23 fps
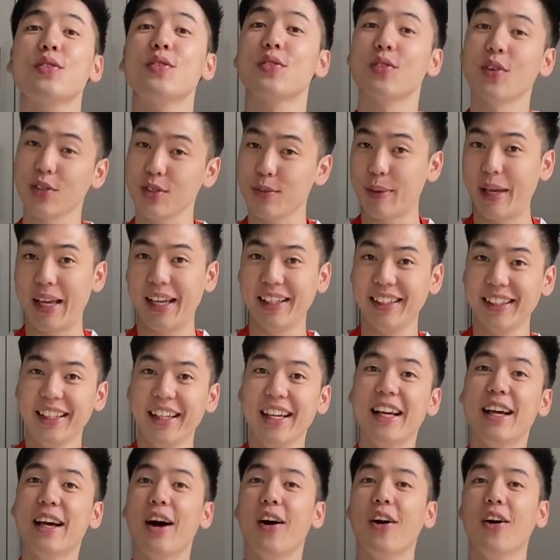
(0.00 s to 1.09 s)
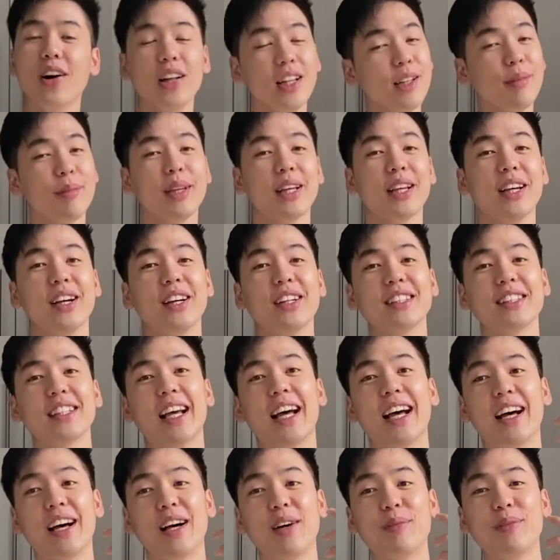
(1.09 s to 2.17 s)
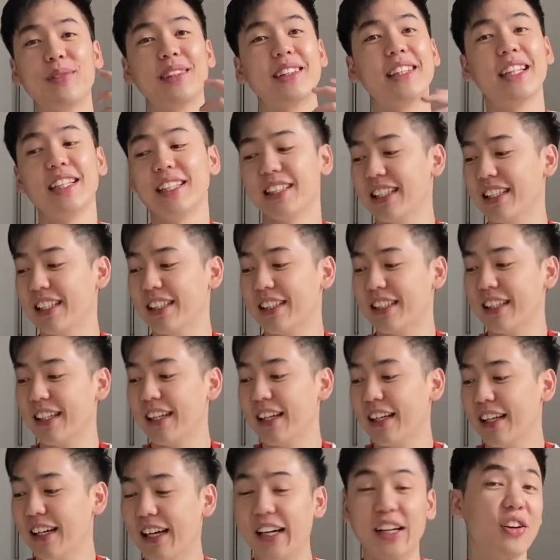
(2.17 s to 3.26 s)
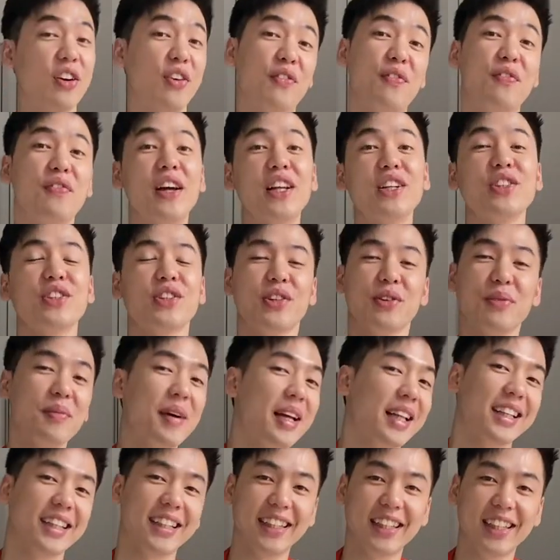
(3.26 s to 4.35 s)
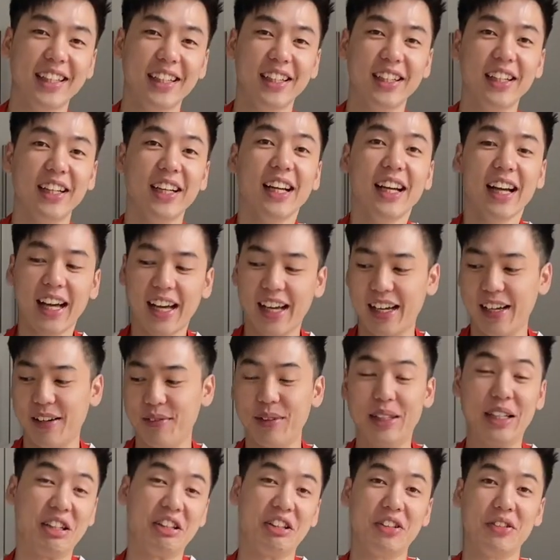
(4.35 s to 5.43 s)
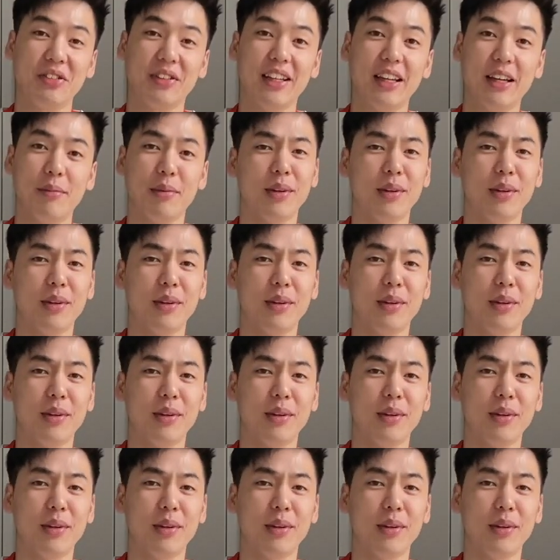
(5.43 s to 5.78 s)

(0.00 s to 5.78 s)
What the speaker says: saucepan only because this is a conventional method here in the UK.